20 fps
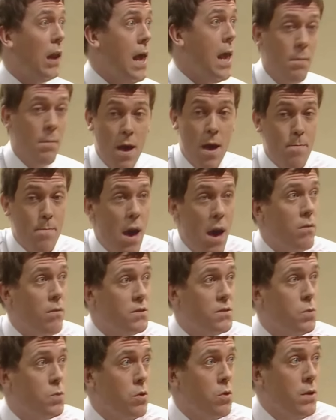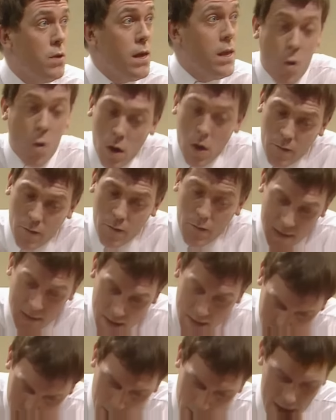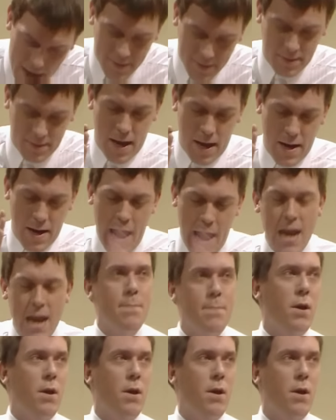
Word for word: claimed that my powers were unique. Always I stress that